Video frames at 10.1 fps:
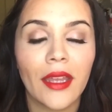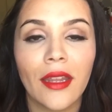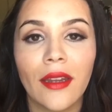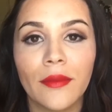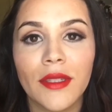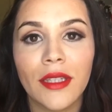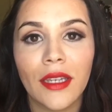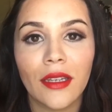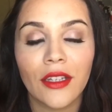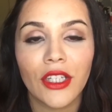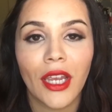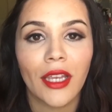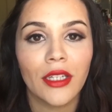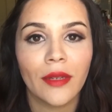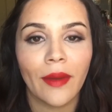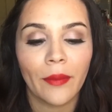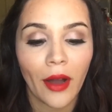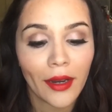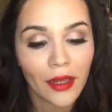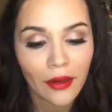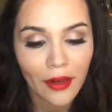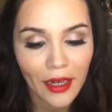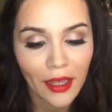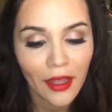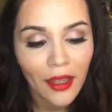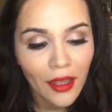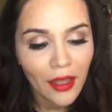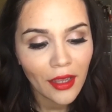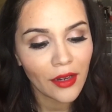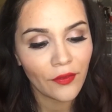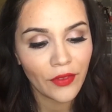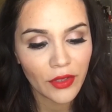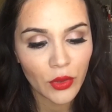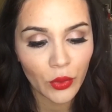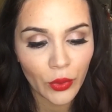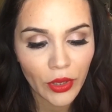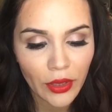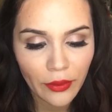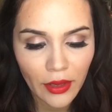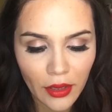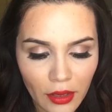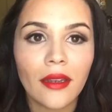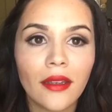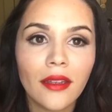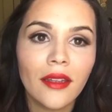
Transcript: and I'm seeing a change in my body already, and it feels really, really good.